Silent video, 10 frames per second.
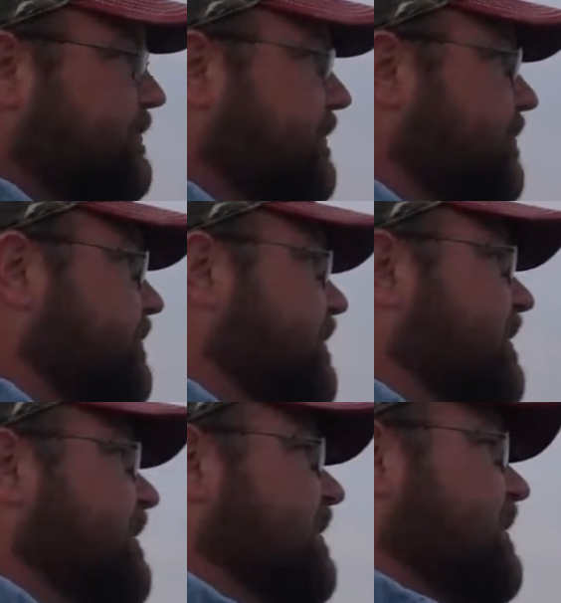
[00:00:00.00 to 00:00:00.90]
So
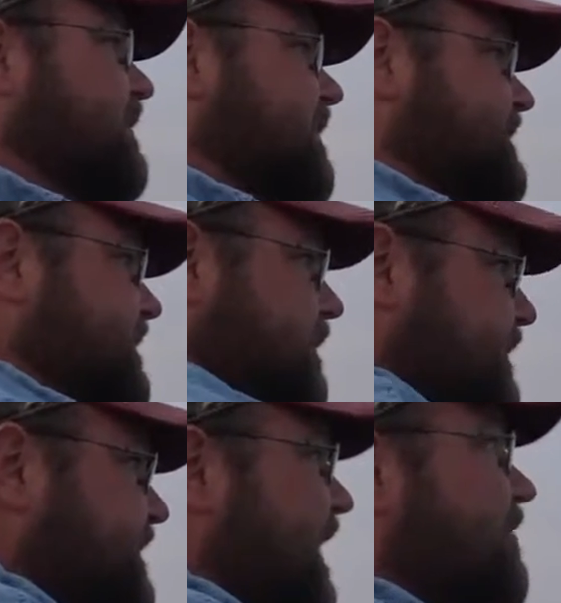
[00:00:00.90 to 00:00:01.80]
that's a
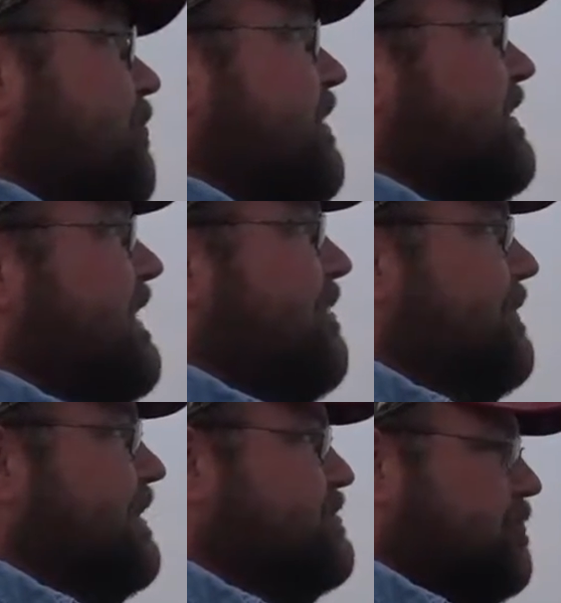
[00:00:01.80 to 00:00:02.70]
good sign. We're in that
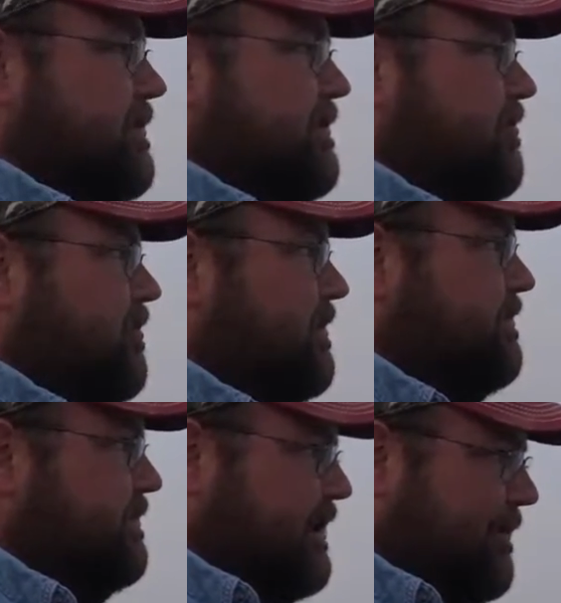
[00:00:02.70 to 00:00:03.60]
major window. We're
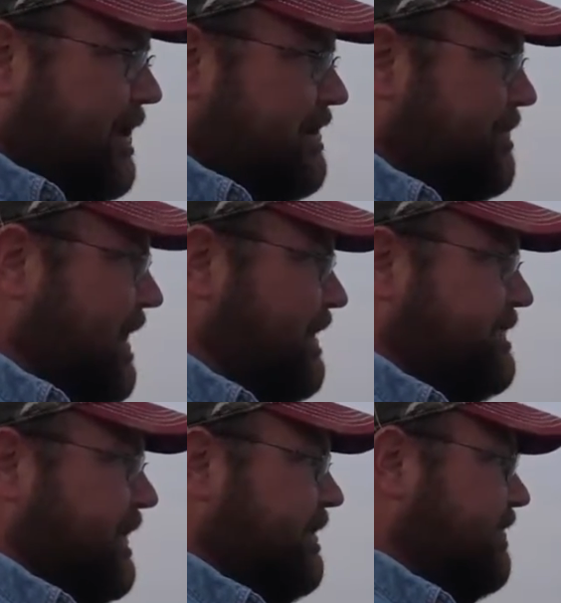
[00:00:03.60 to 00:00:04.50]
coming on the
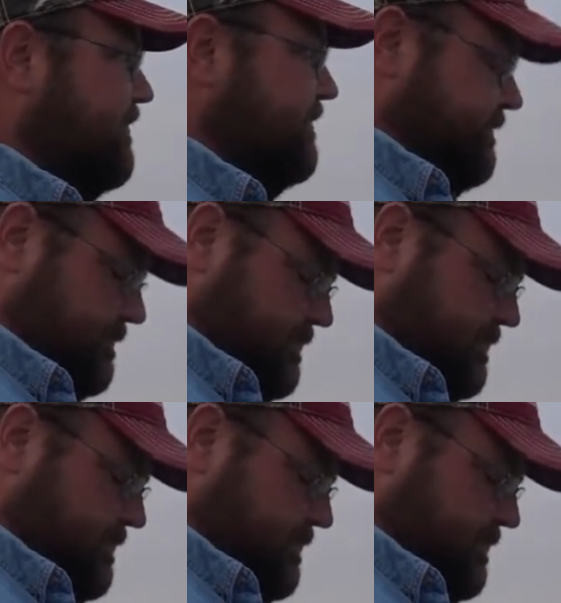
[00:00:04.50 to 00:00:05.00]
backside of it.